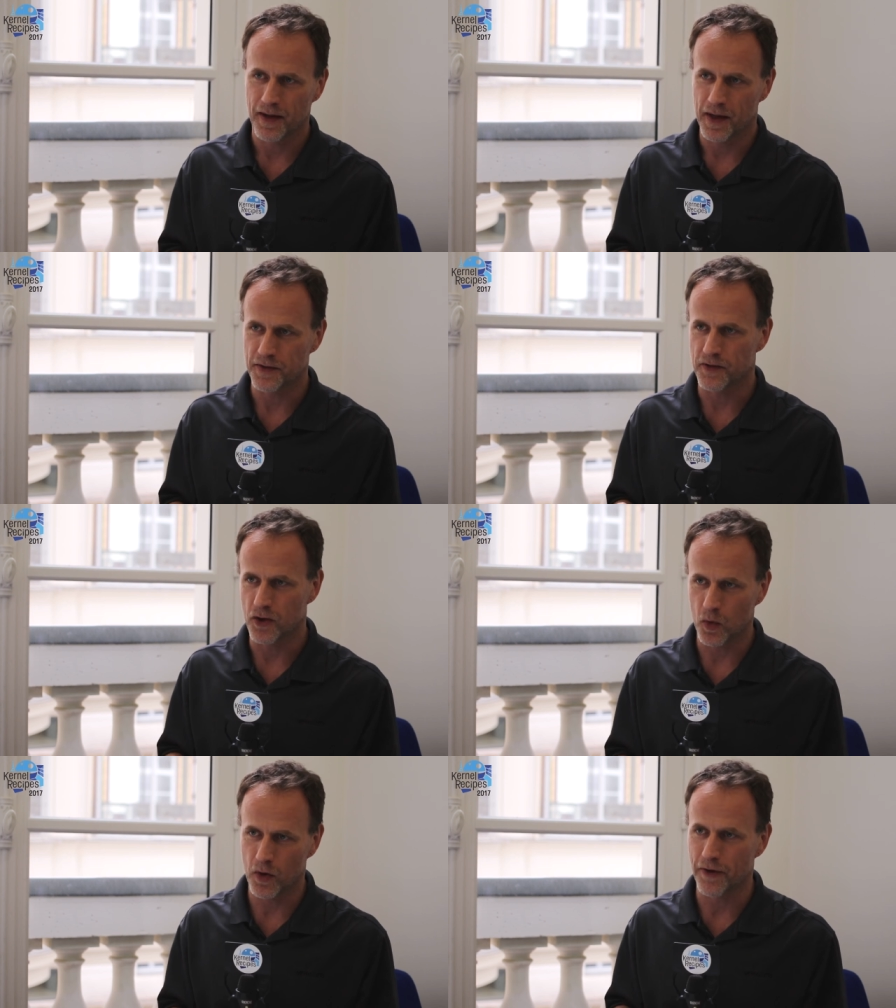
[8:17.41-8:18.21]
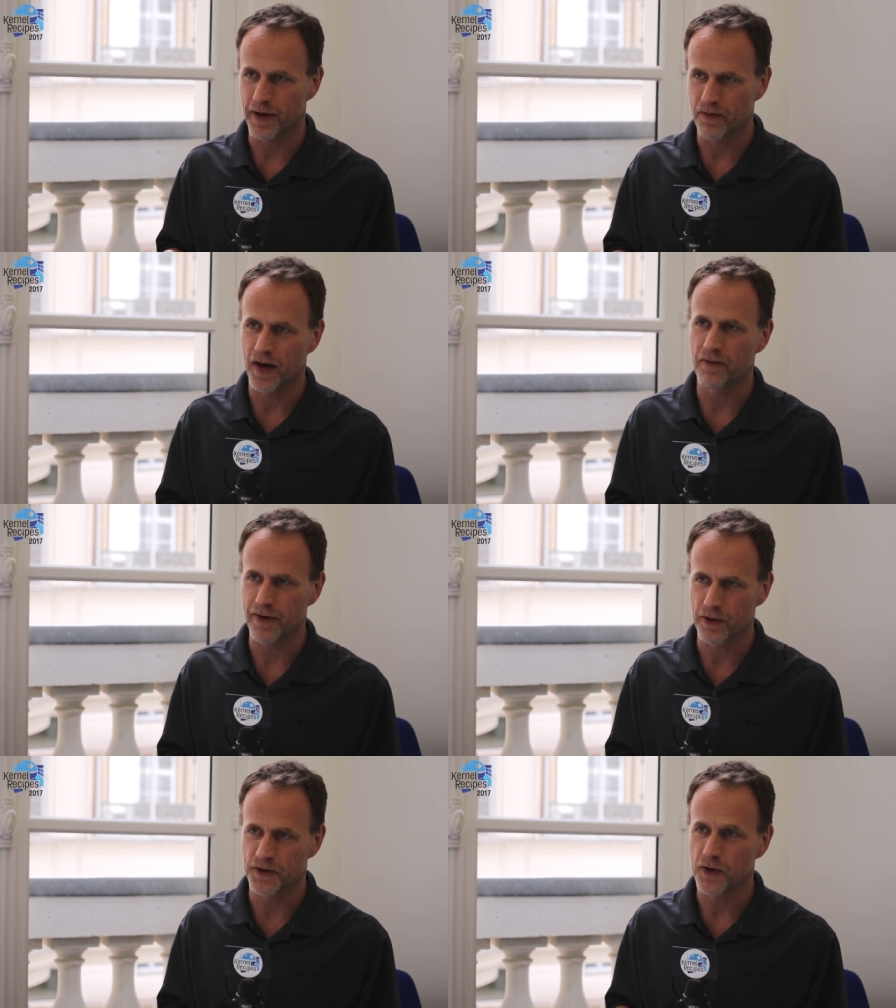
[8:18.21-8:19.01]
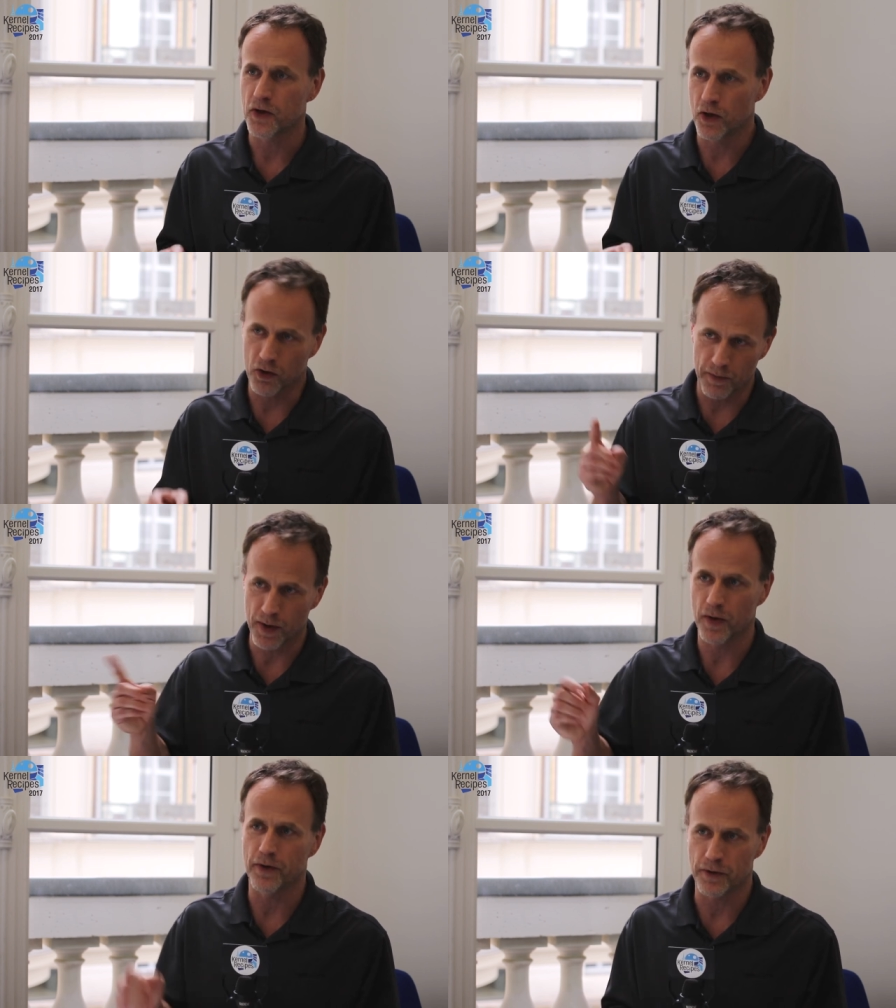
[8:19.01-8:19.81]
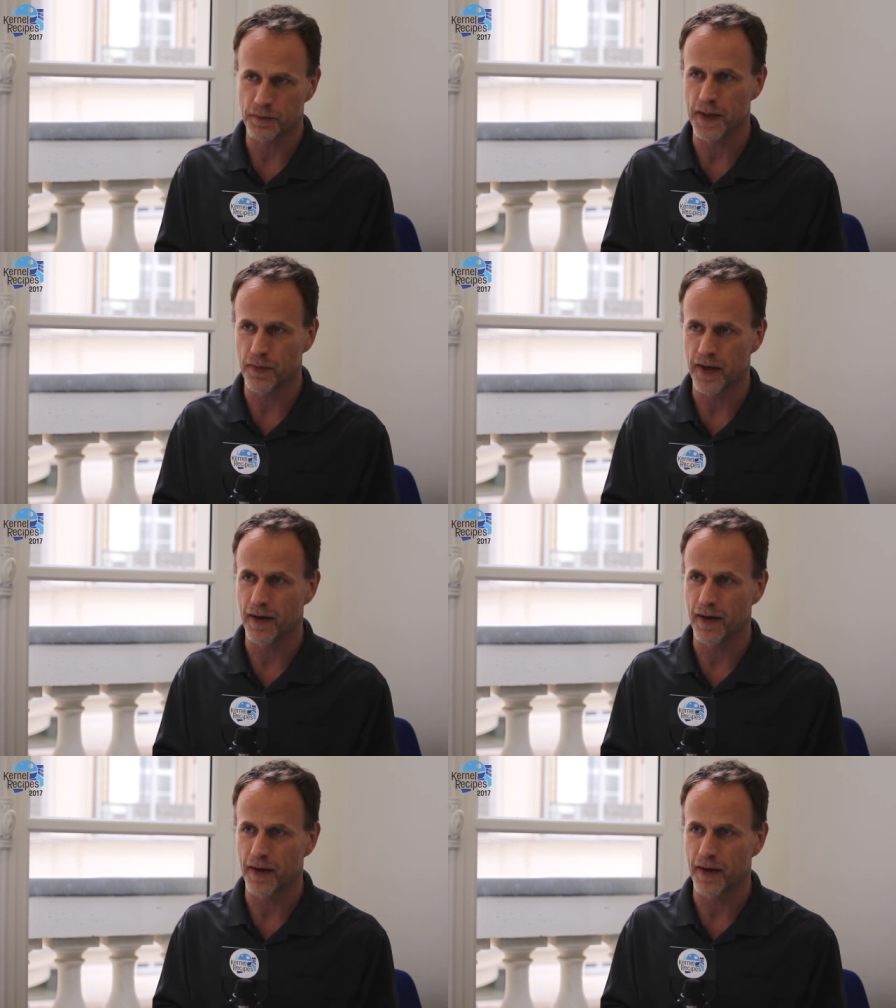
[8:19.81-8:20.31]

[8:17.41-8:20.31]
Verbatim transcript: He says, don't worry, in five years, you're going to be one of those people